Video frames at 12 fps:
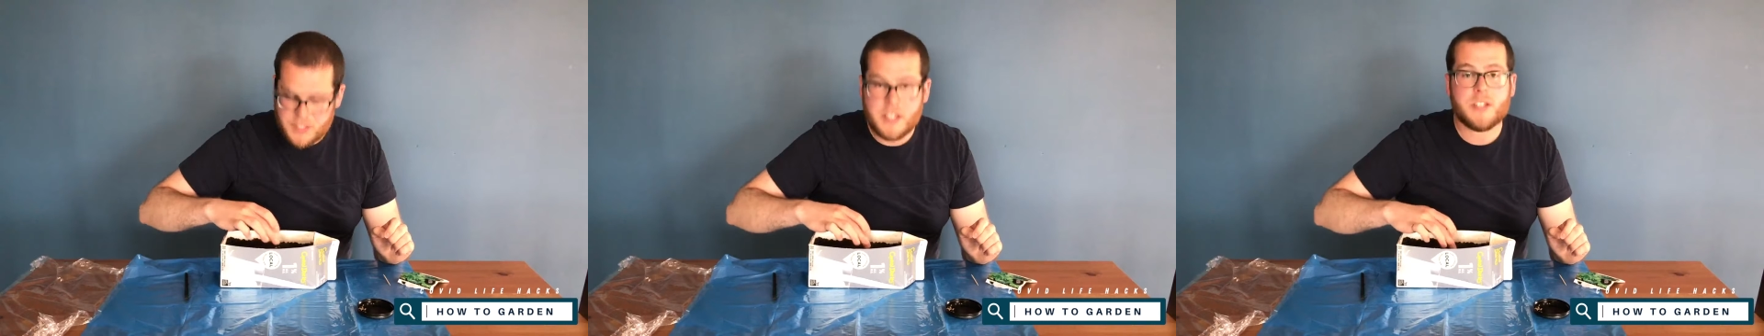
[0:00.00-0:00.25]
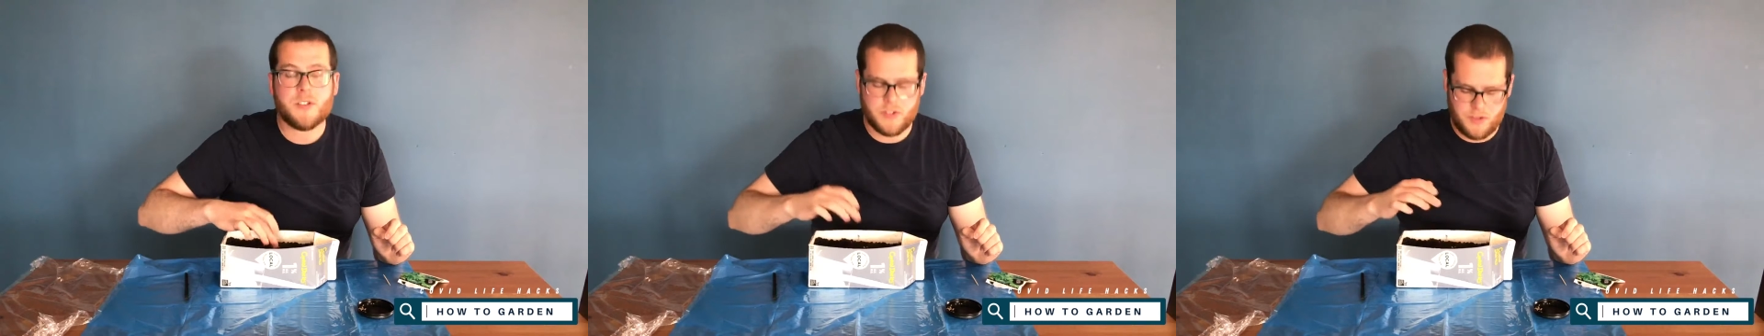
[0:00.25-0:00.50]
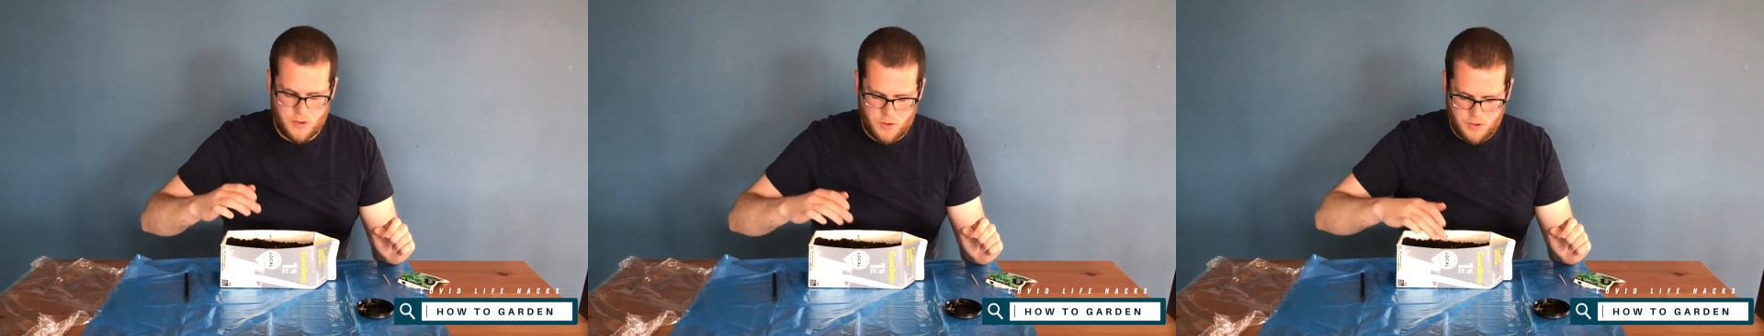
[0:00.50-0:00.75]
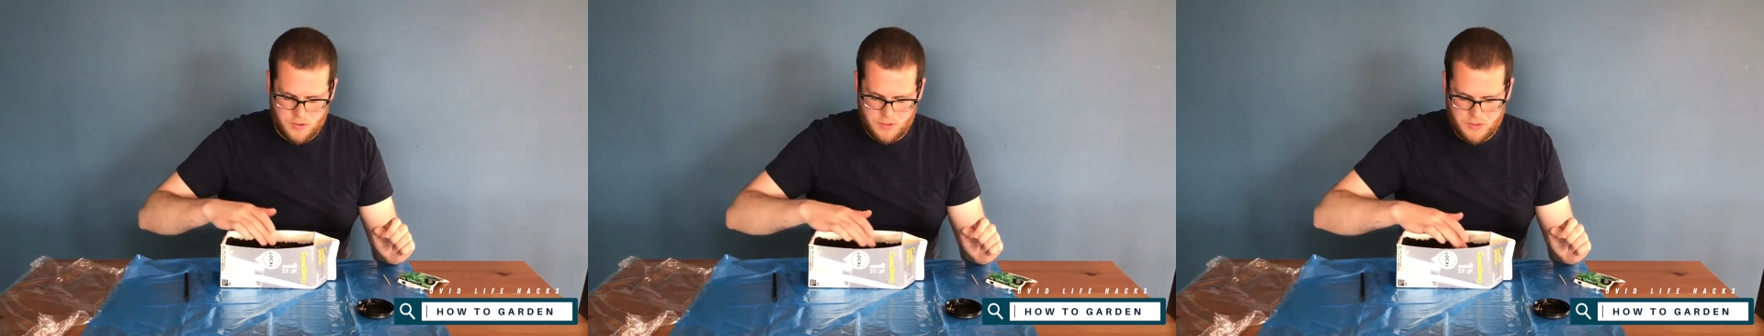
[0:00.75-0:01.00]
seeds are in the
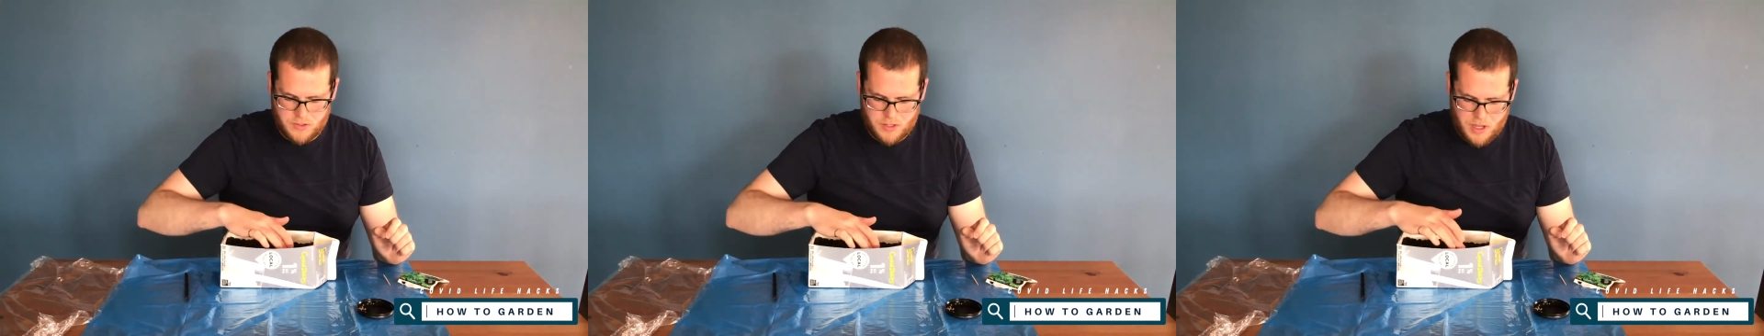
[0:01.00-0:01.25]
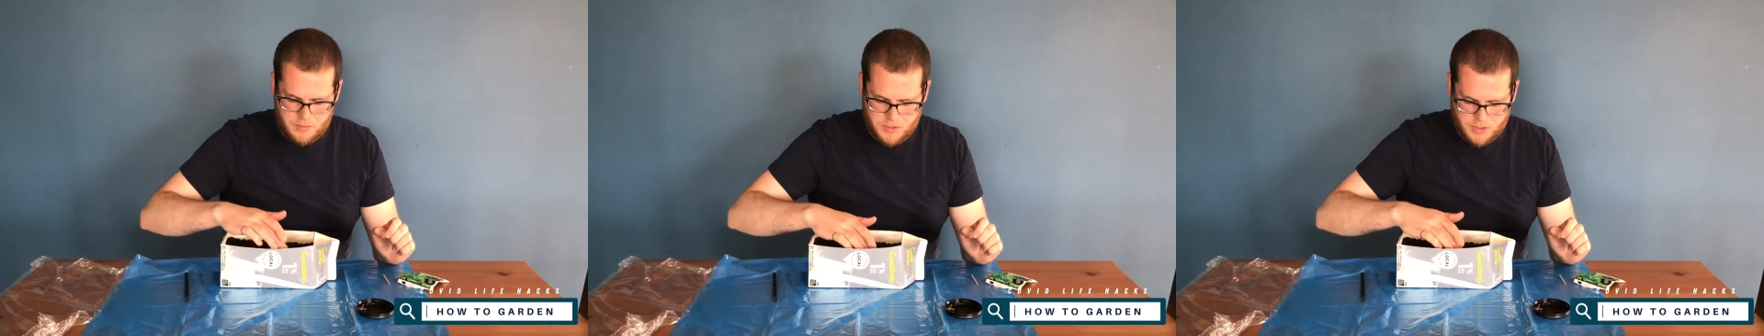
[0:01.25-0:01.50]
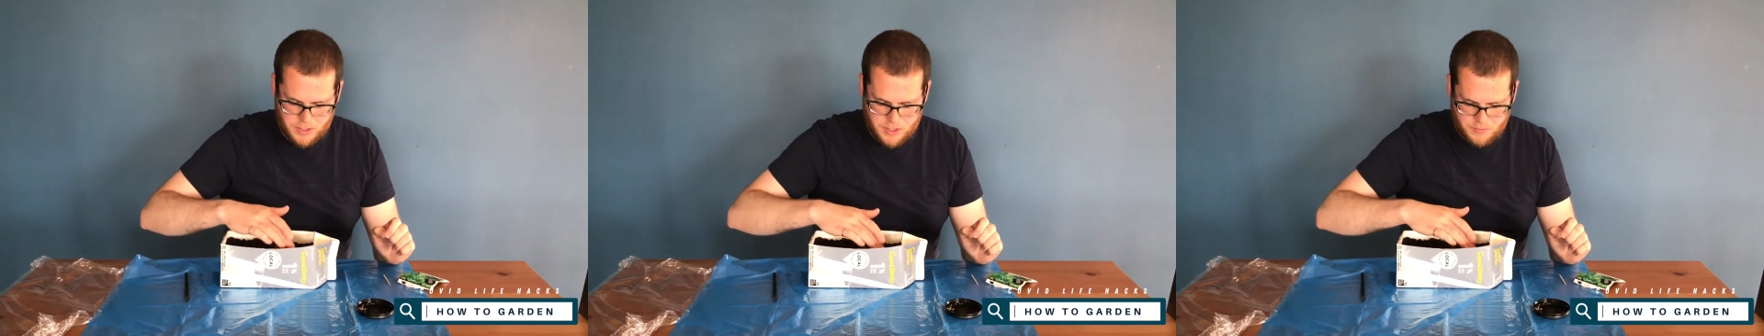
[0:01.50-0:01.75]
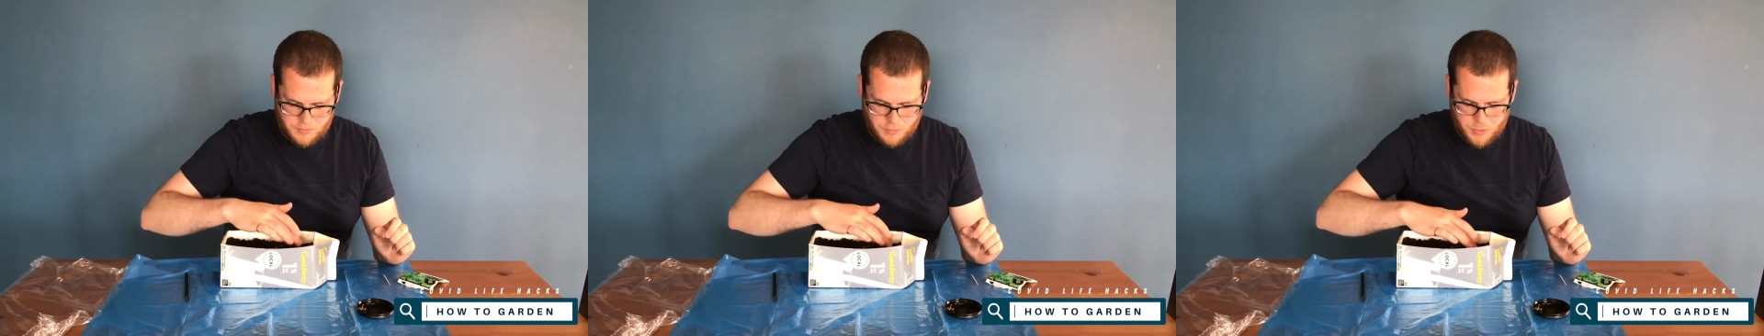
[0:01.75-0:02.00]
holes, I'm just going
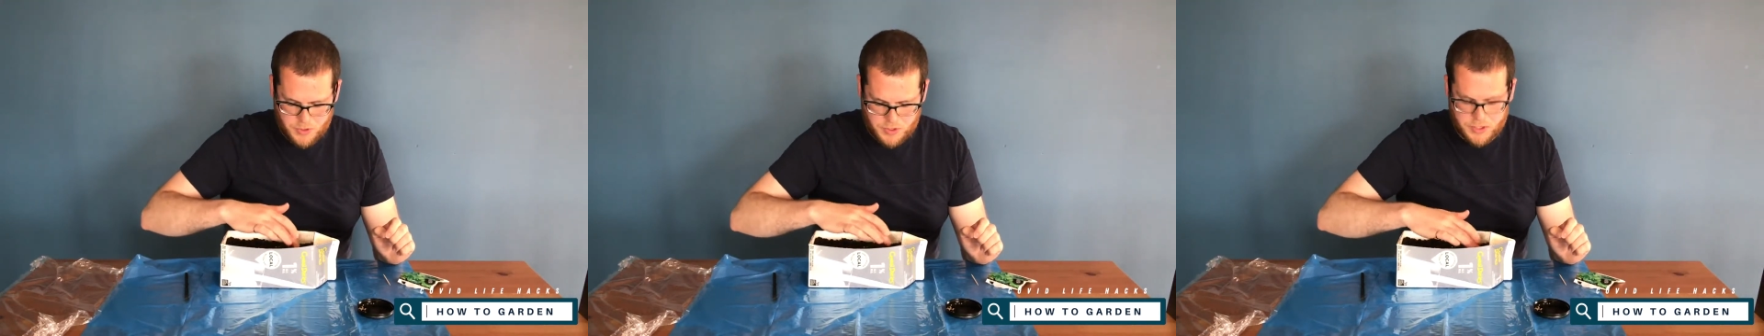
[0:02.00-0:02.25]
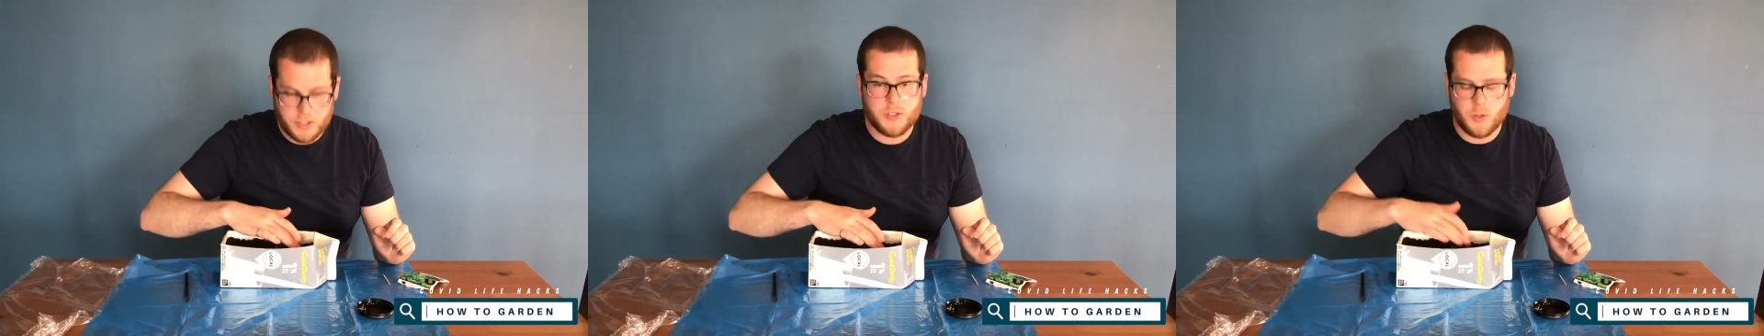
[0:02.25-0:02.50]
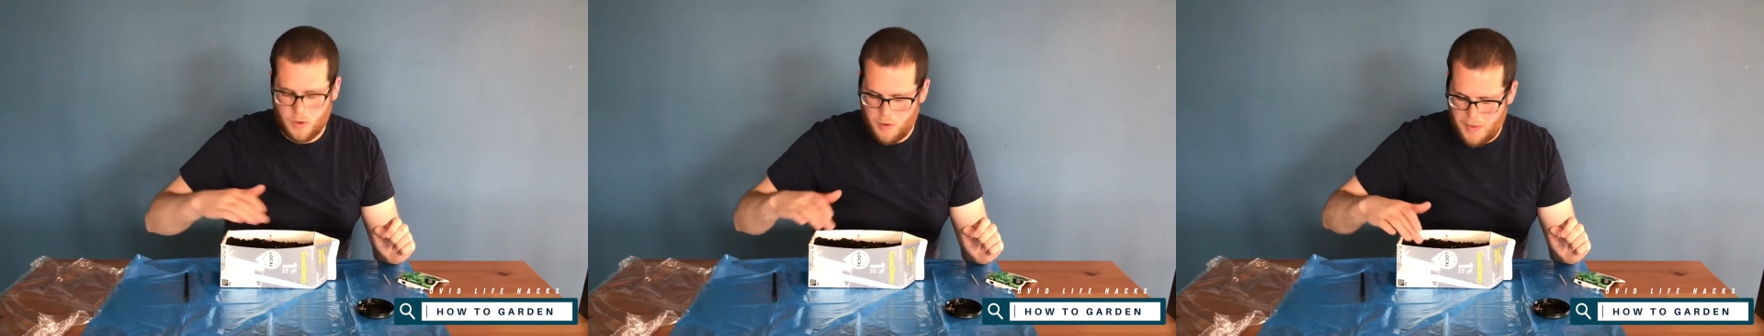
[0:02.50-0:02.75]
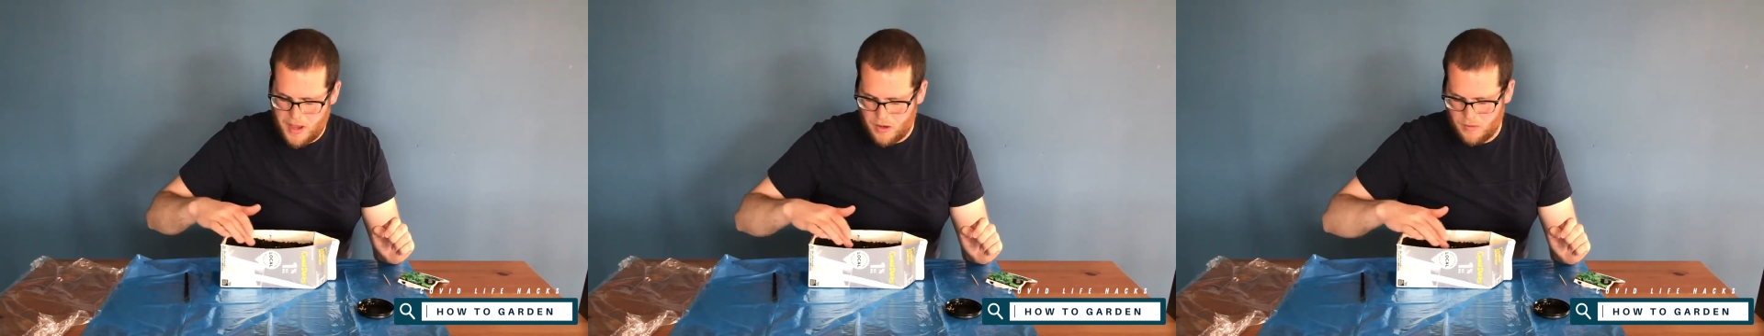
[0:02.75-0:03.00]
to push the
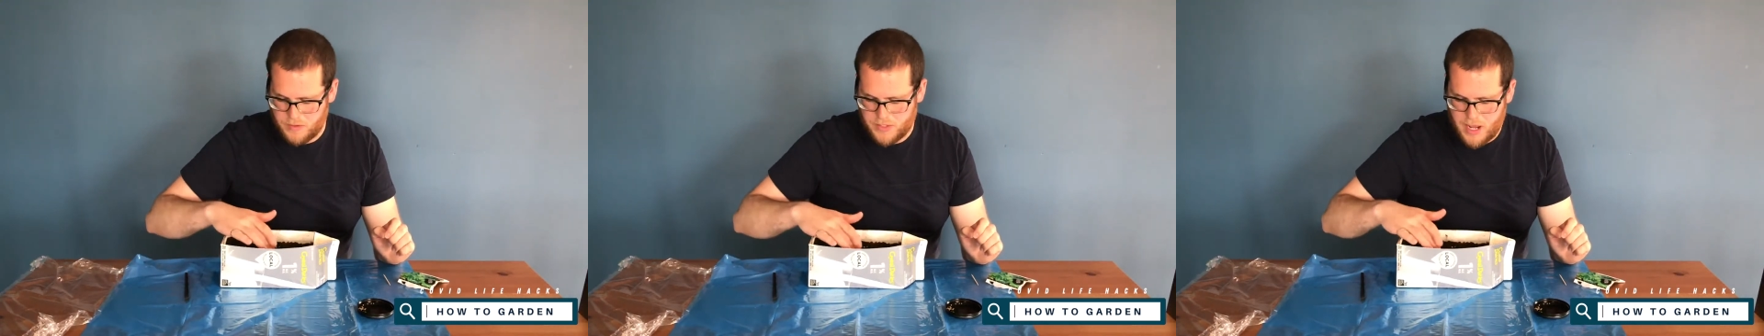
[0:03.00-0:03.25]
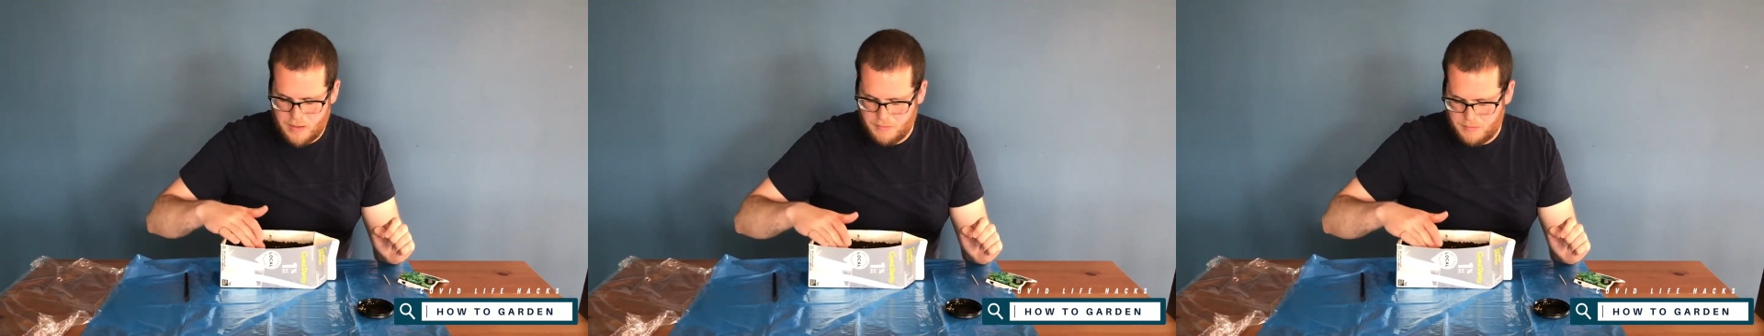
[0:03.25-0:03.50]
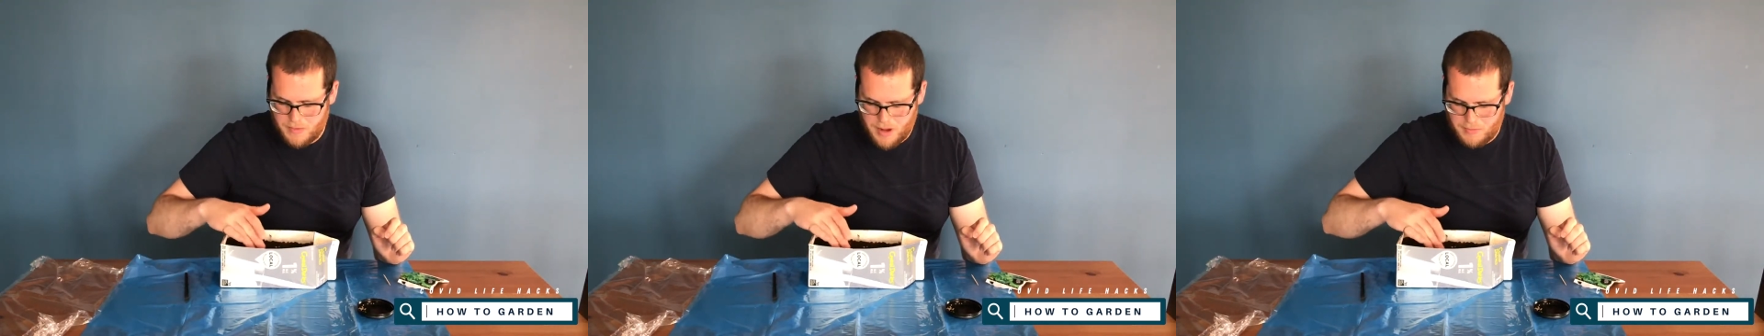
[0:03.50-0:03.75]
soil back over top.